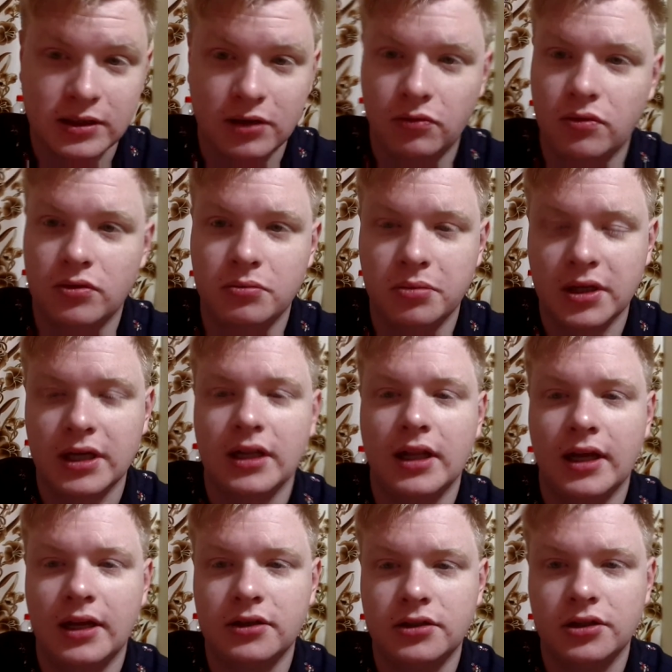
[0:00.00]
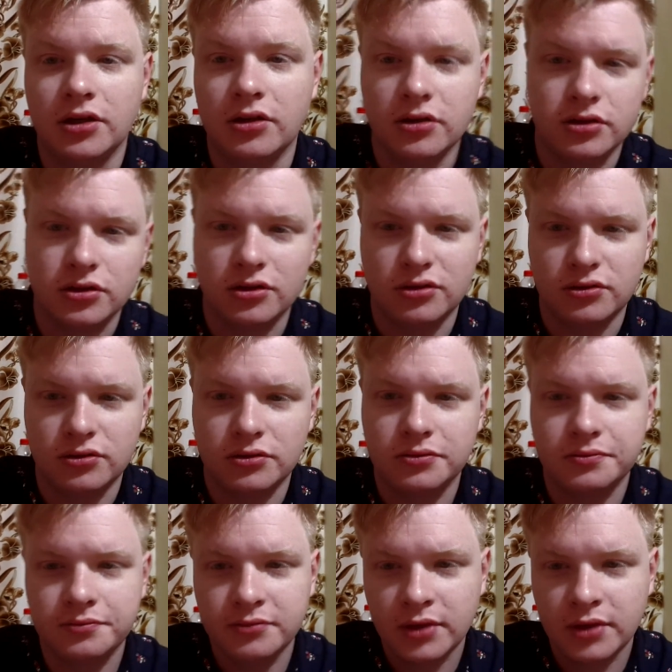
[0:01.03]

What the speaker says: they wouldn't be allowed to go to school,